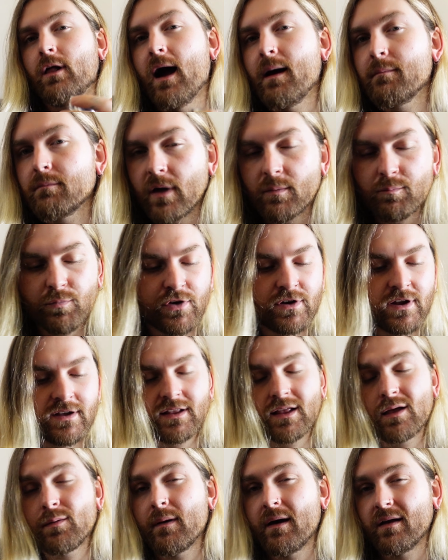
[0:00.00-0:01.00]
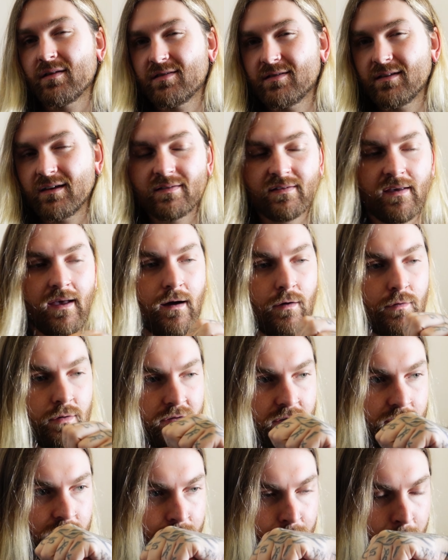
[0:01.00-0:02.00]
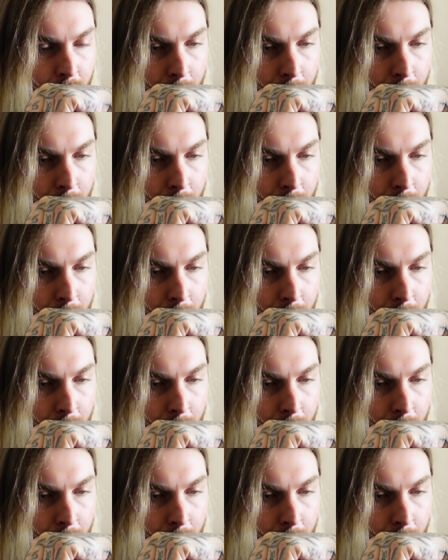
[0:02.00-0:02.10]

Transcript: I'm predicting about 6 hours.